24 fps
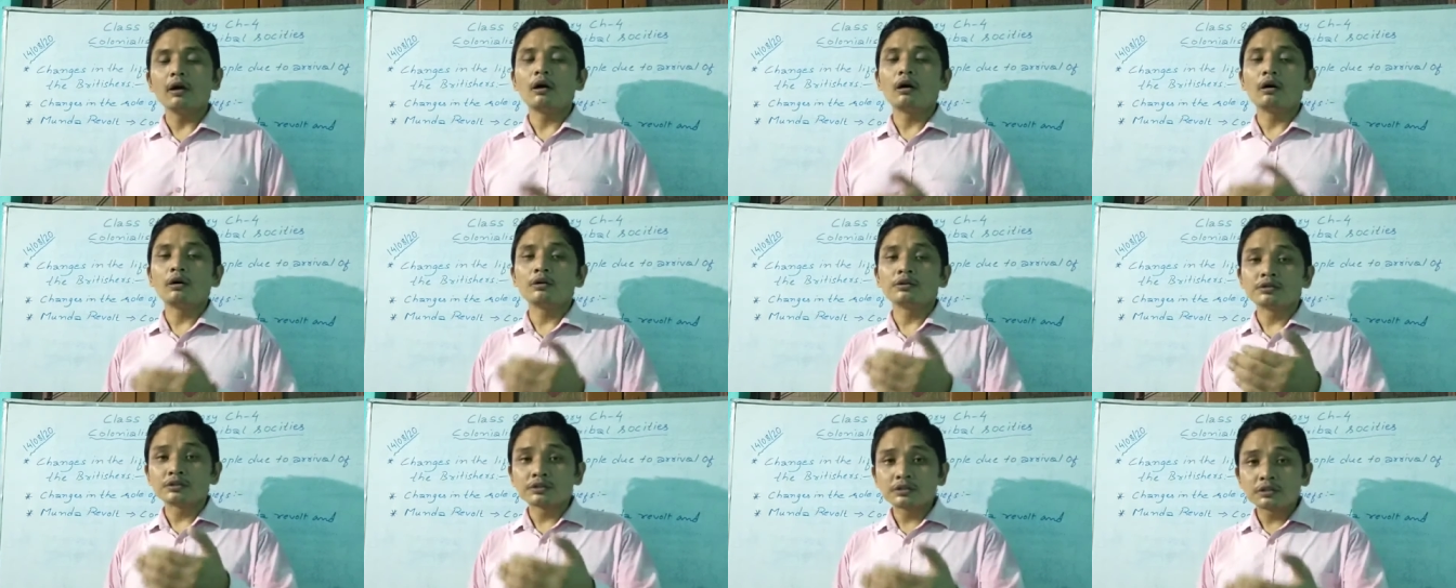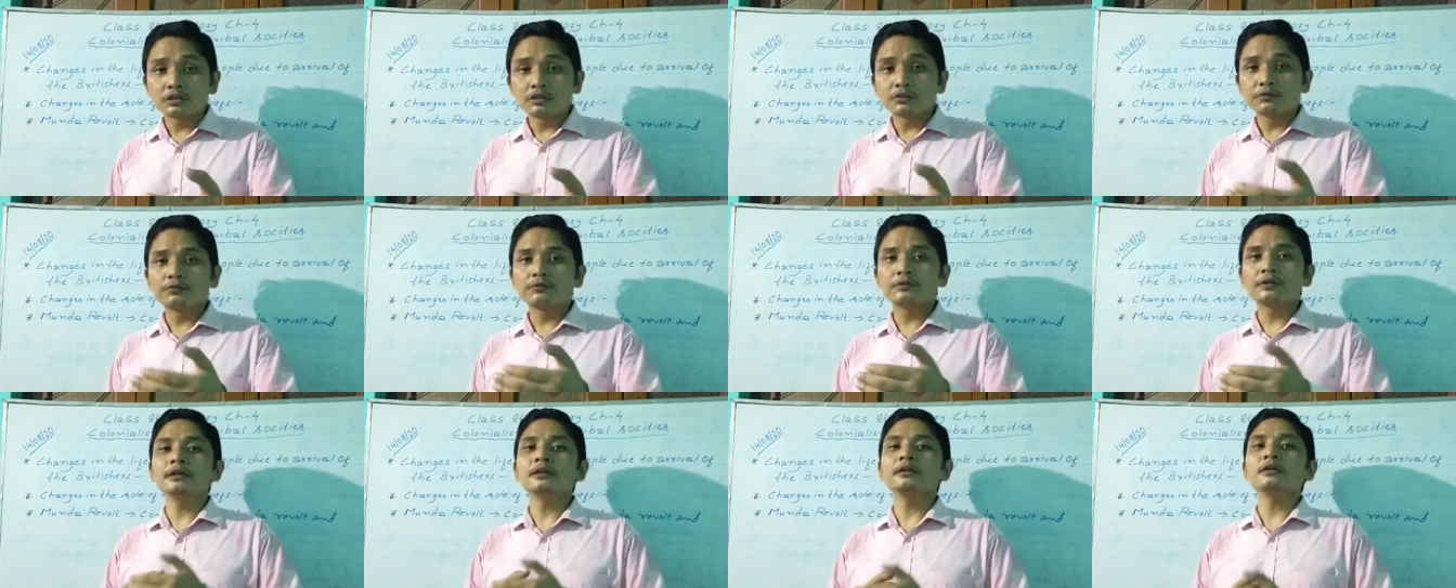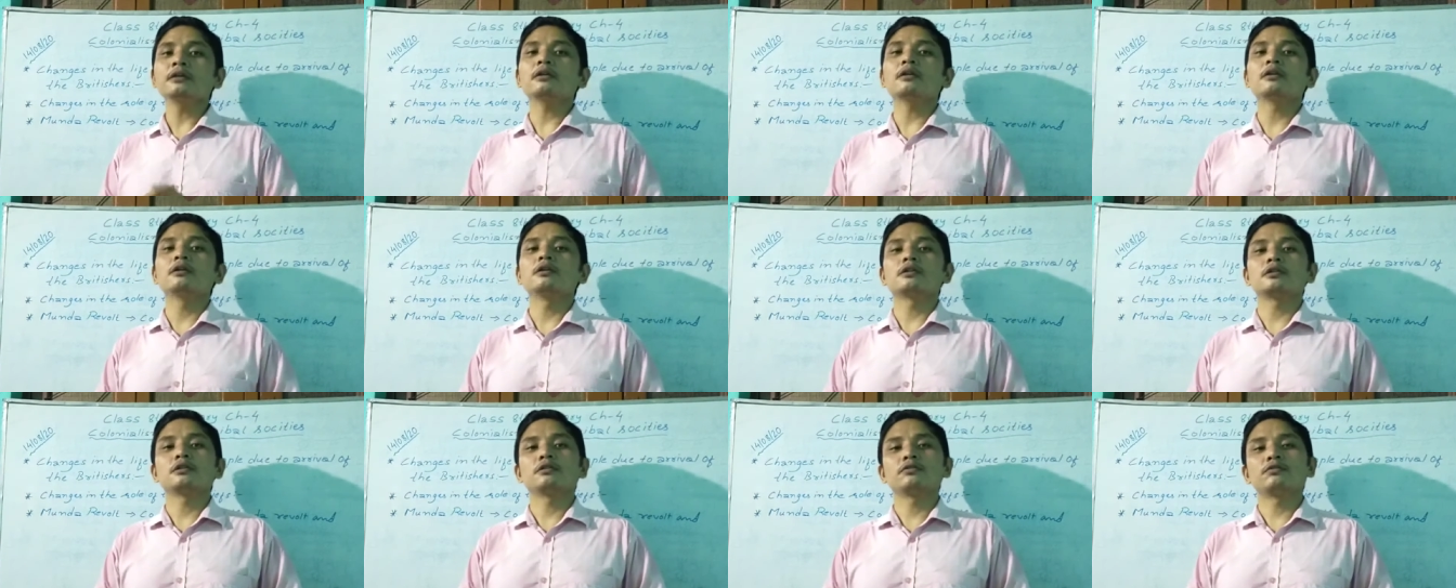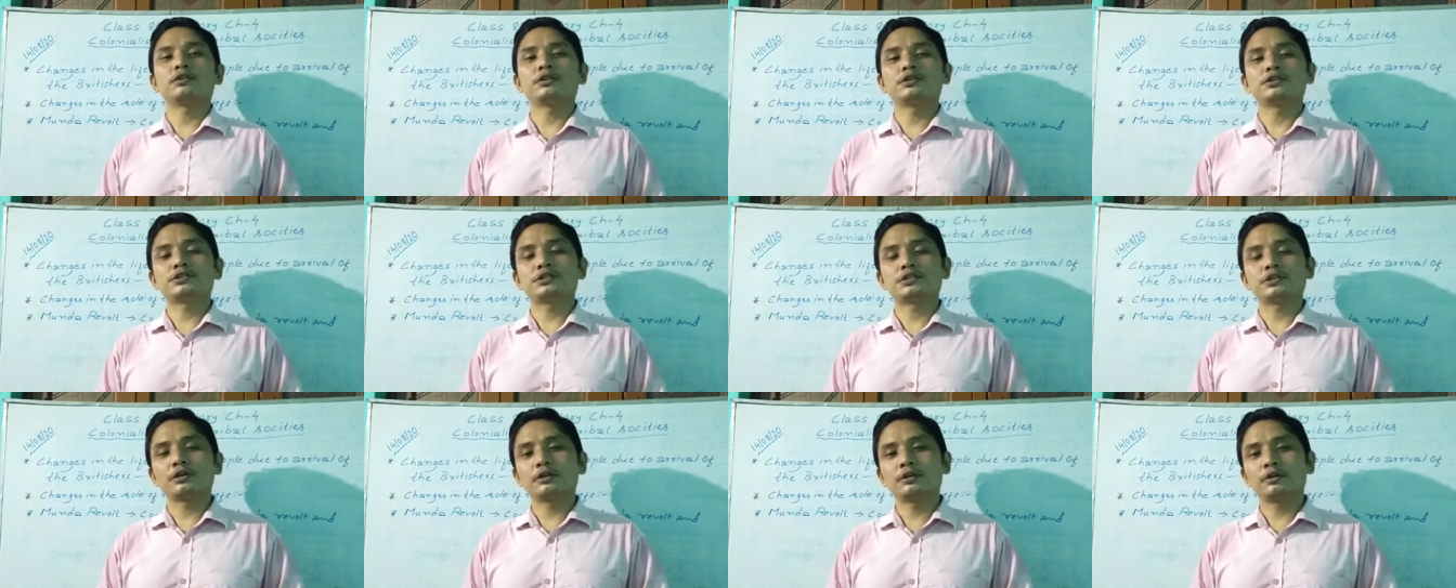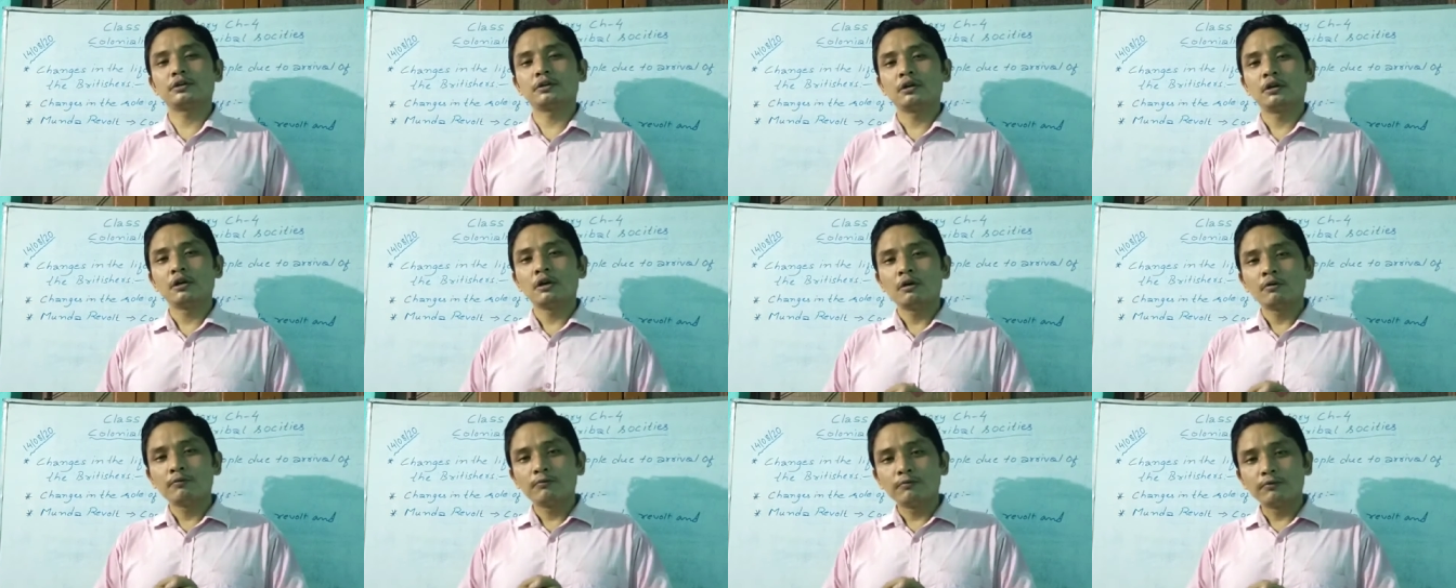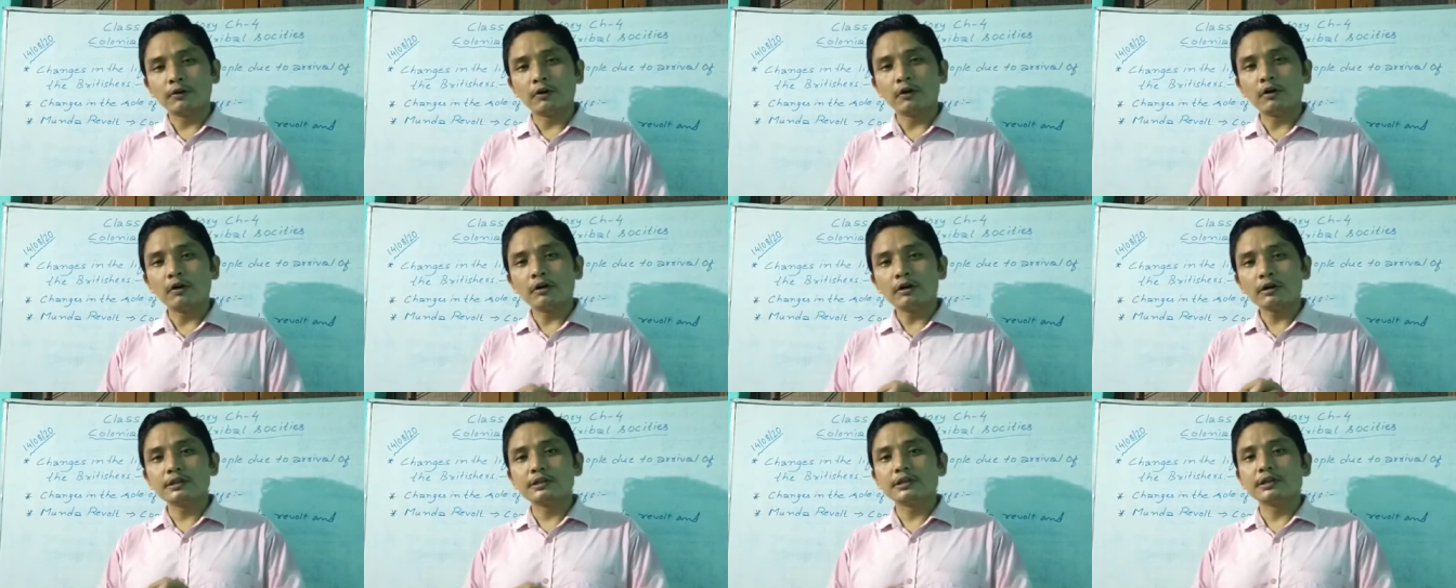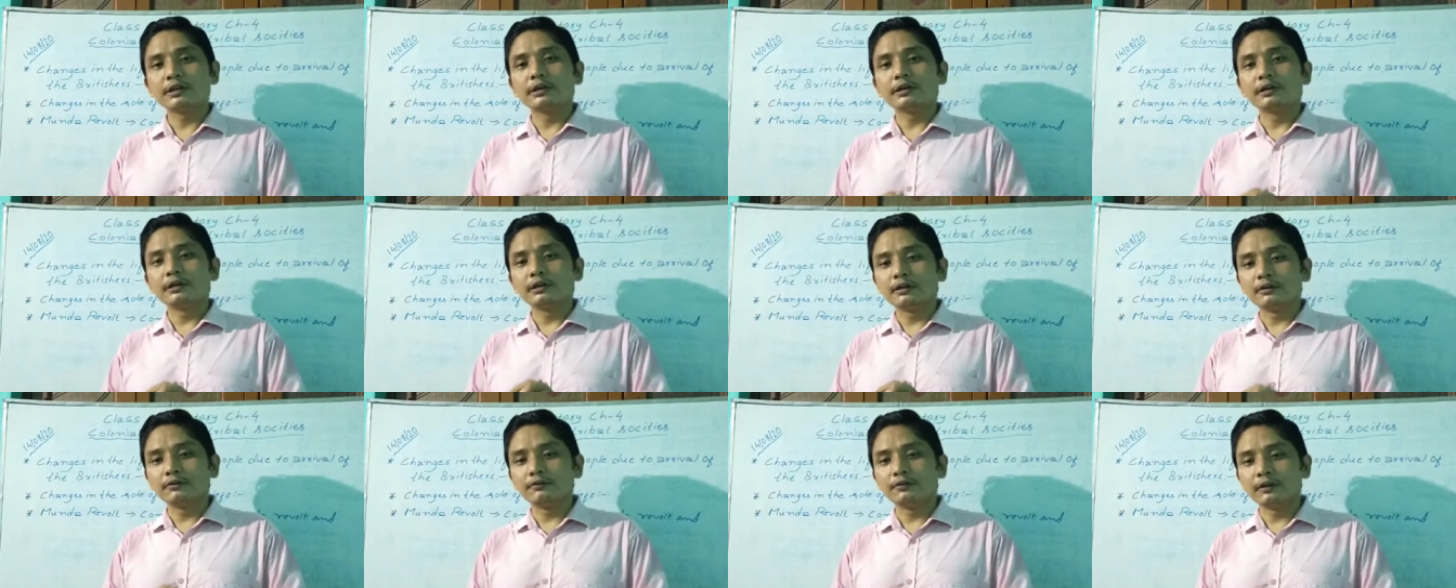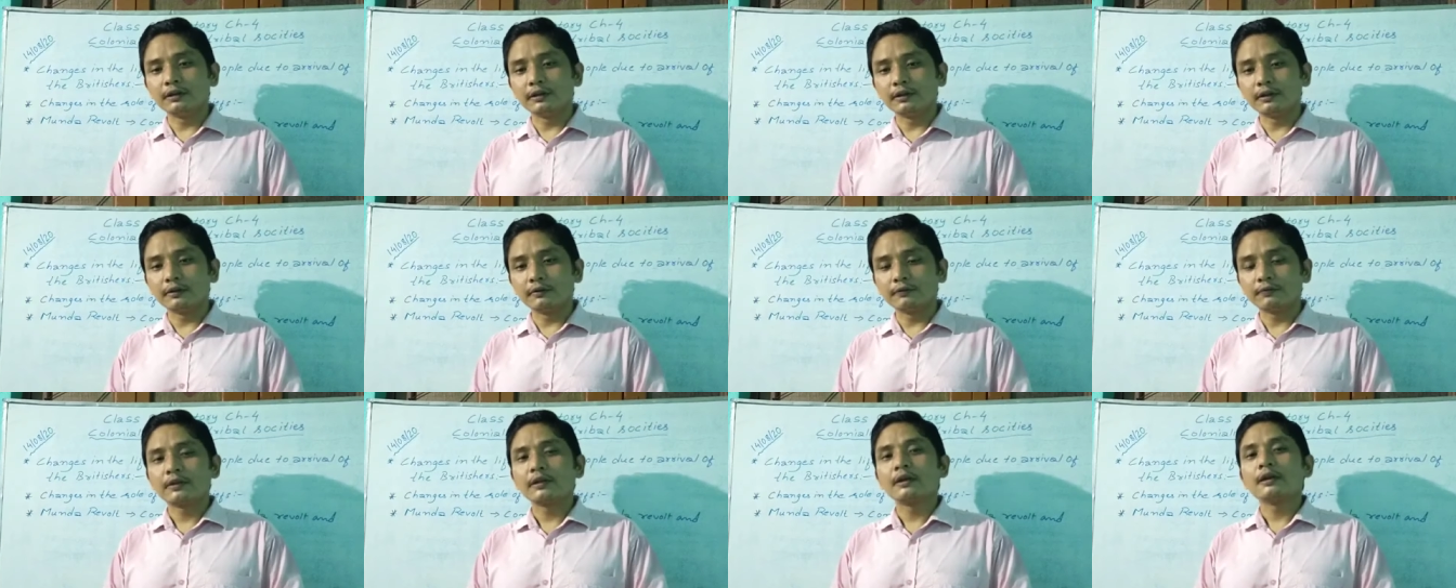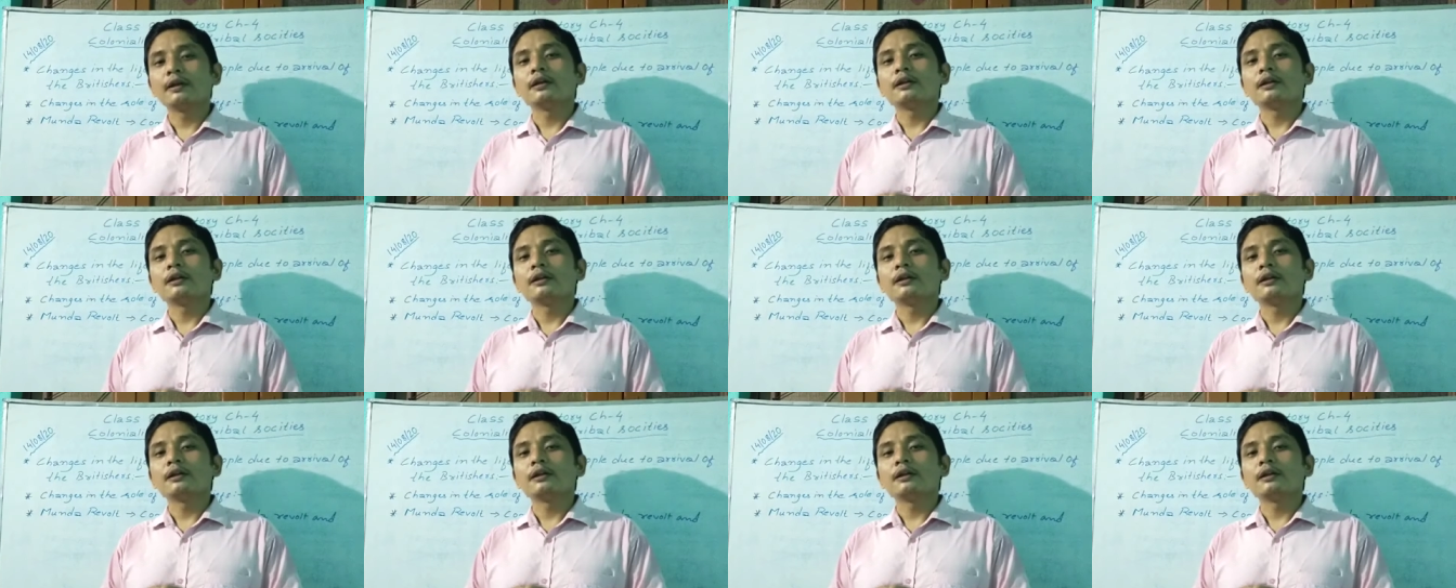on shifting cultivation for their living,